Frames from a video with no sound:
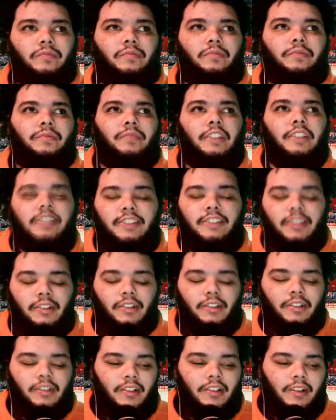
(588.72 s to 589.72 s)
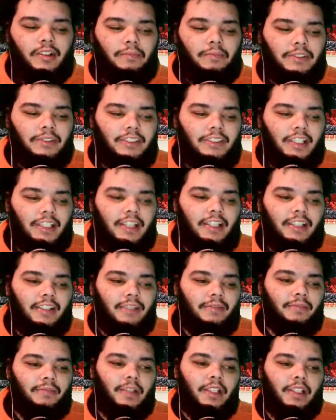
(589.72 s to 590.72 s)
So I'm just like,
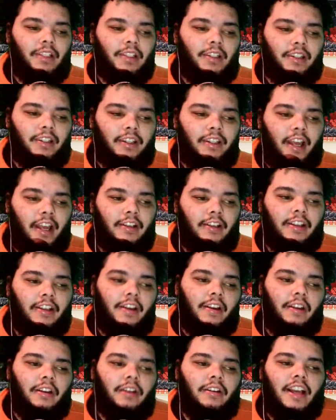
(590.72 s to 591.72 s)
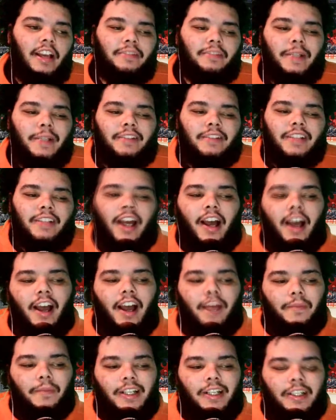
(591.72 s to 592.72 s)
man, that's me as a high
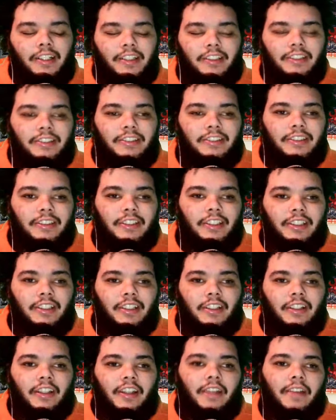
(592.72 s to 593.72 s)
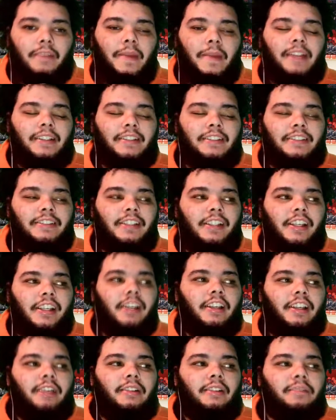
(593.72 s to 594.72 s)
because it made this
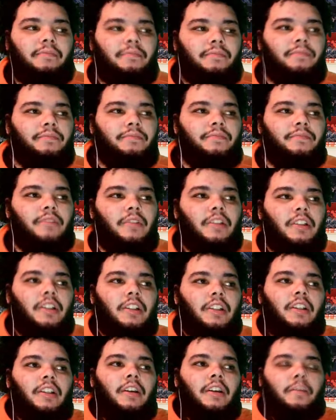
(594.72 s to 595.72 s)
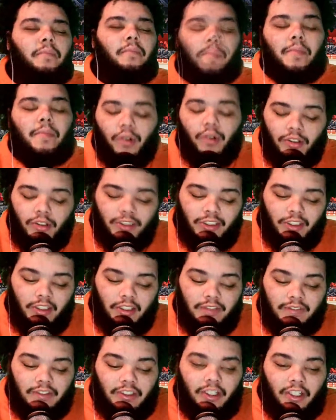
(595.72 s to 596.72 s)
team be more assertive
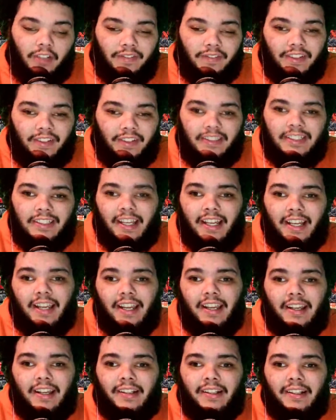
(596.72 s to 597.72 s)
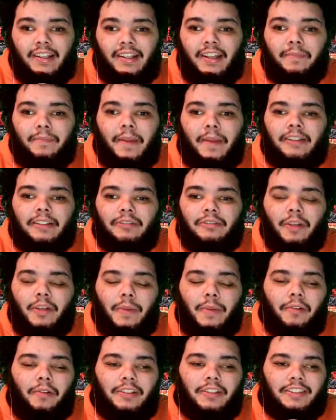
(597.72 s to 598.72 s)
on offense and it made them come out
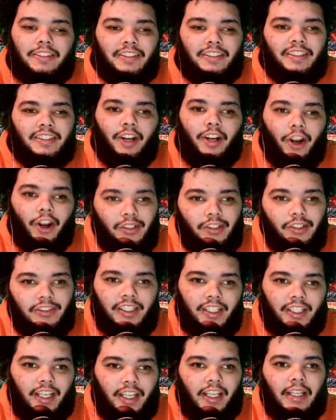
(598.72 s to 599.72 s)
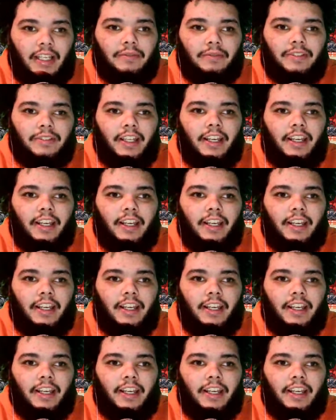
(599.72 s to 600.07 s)
with a sense of urgency in games.